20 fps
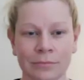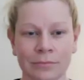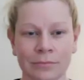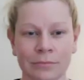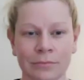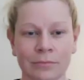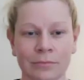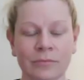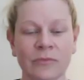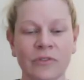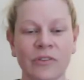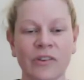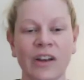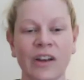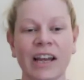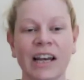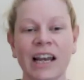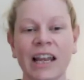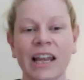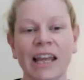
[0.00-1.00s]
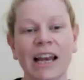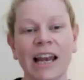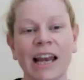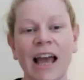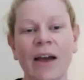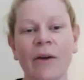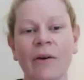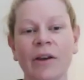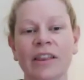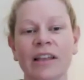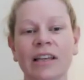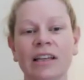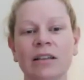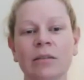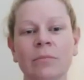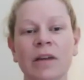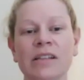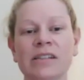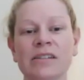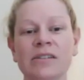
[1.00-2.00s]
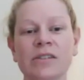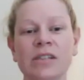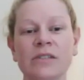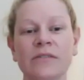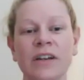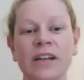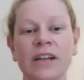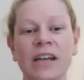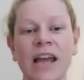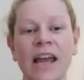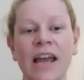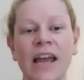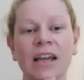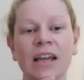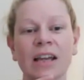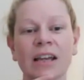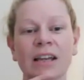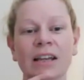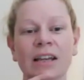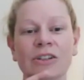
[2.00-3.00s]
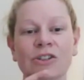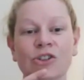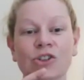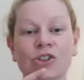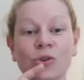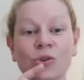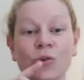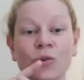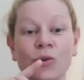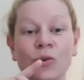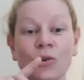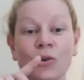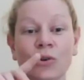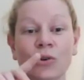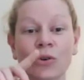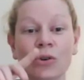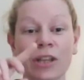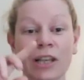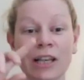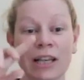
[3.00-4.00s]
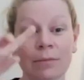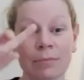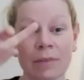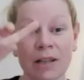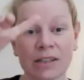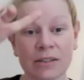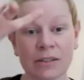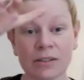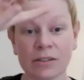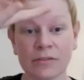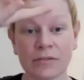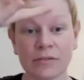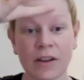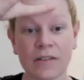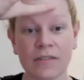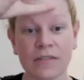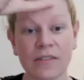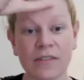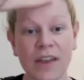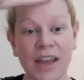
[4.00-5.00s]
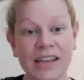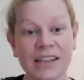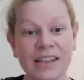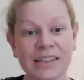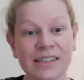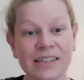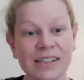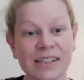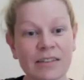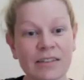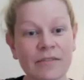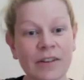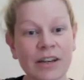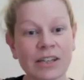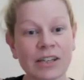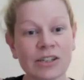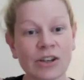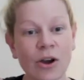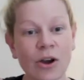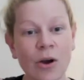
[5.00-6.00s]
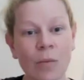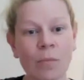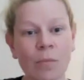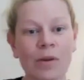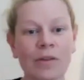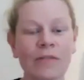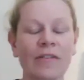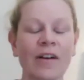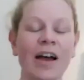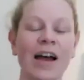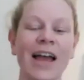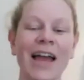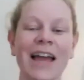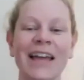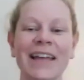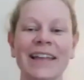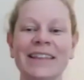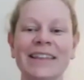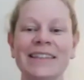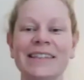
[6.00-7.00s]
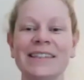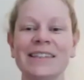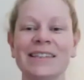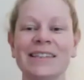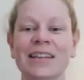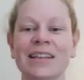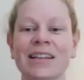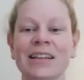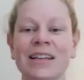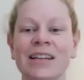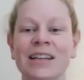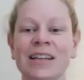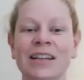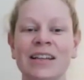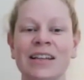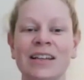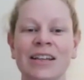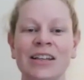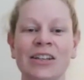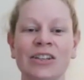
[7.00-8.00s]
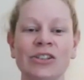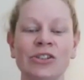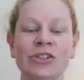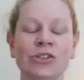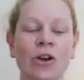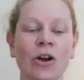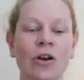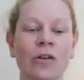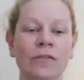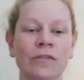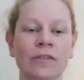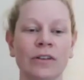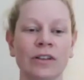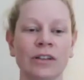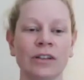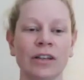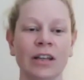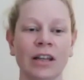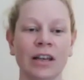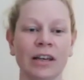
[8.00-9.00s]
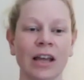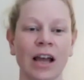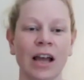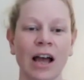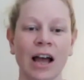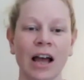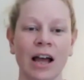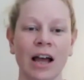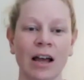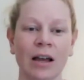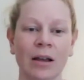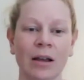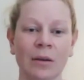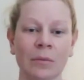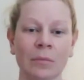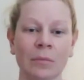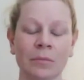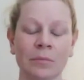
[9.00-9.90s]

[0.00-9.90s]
And finally, allowing the little muscles of our neck and jaw, the little muscles of our face to the very top of our heads, soften and calm.